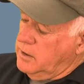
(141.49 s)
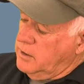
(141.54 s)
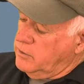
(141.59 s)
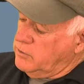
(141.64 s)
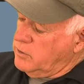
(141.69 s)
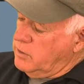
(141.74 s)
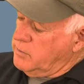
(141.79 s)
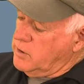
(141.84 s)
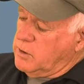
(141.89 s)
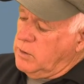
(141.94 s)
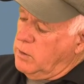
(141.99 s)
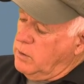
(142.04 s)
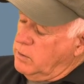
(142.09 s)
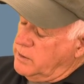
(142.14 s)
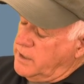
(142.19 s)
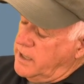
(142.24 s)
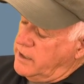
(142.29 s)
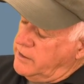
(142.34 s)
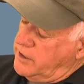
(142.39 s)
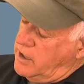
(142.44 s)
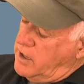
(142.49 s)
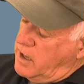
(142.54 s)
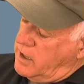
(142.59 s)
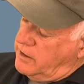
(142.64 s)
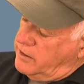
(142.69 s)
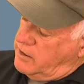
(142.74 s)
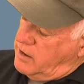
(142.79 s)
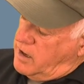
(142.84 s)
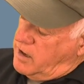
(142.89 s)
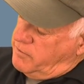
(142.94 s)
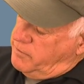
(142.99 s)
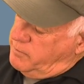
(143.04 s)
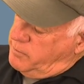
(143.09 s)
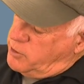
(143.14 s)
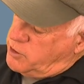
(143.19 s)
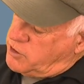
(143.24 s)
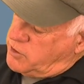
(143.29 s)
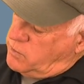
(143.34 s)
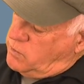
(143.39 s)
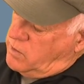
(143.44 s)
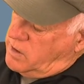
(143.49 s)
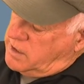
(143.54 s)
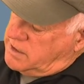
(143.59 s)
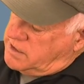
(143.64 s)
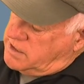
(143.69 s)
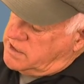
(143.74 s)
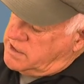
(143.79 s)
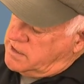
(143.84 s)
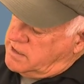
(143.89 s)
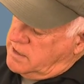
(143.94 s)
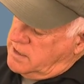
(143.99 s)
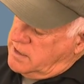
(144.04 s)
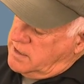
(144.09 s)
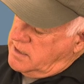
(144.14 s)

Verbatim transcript: So I'm going to hold down the on and off, push it once.